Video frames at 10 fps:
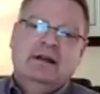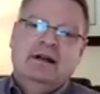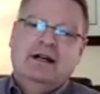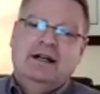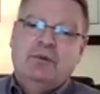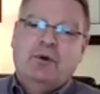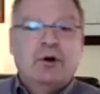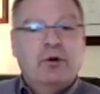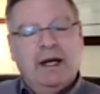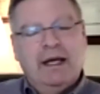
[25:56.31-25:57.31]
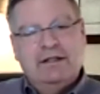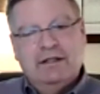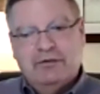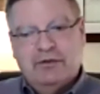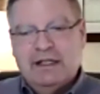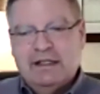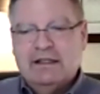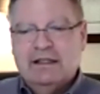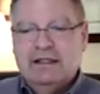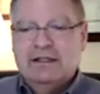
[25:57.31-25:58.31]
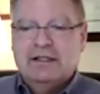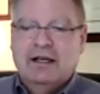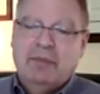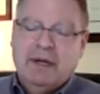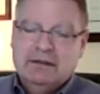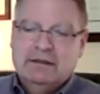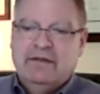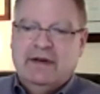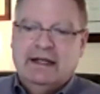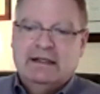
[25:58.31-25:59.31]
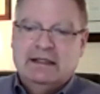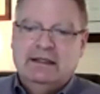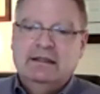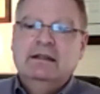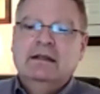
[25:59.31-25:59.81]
or a way to phrase things about the vaccine.